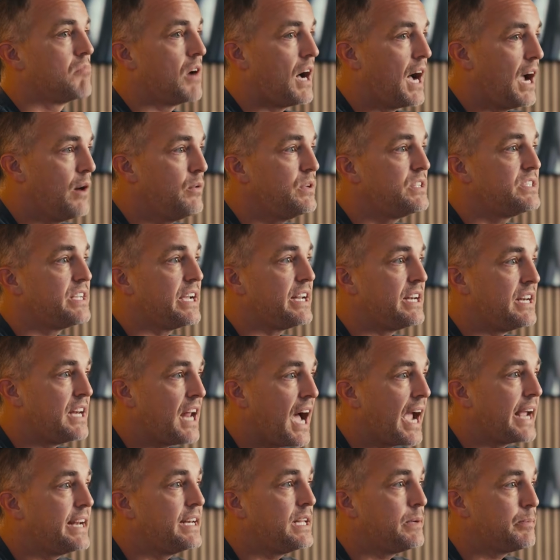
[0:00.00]
I would say
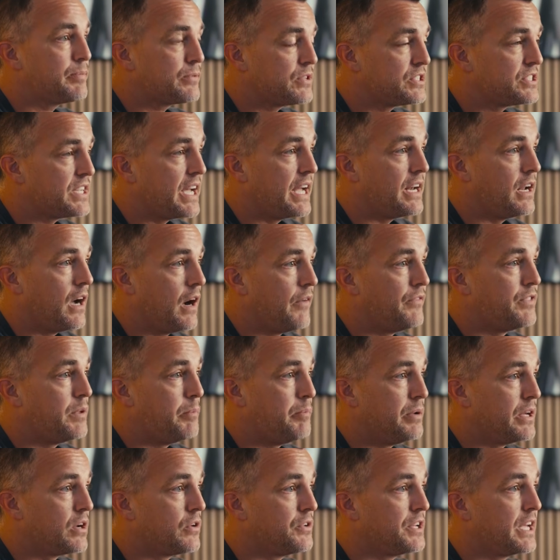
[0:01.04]
90% of the
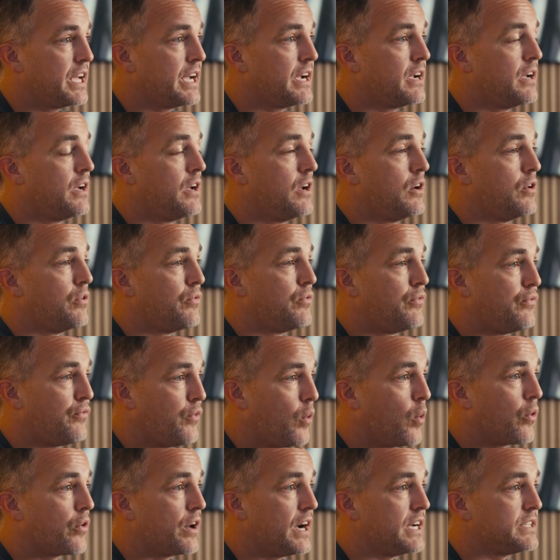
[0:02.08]
building
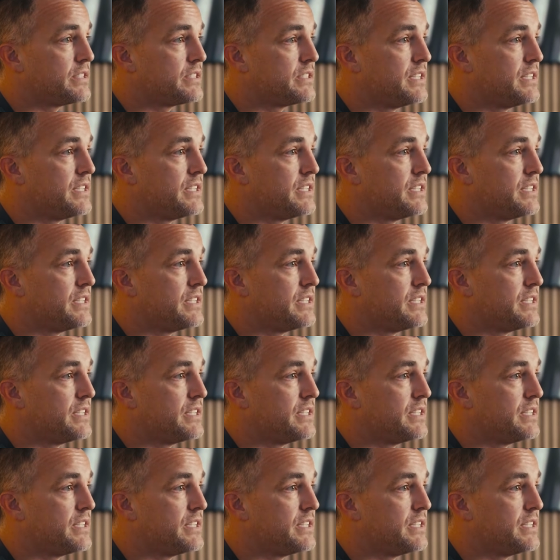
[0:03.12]
for us.